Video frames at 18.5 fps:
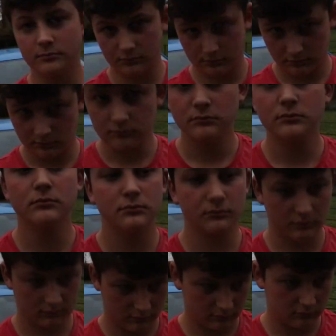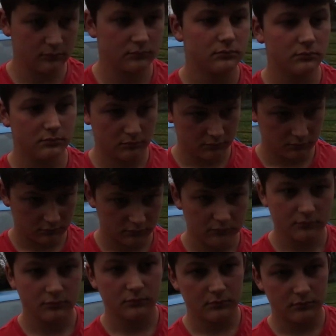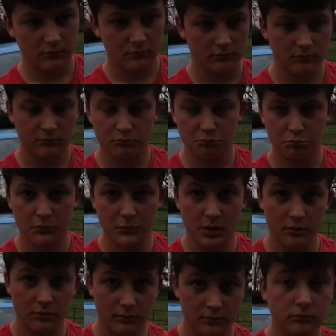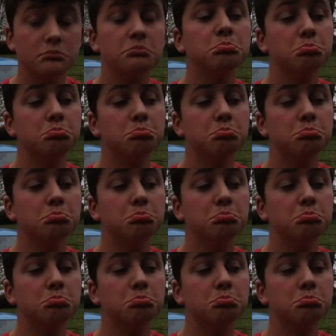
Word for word: Charlie's so glad he's got his boomer set up now. It's insane.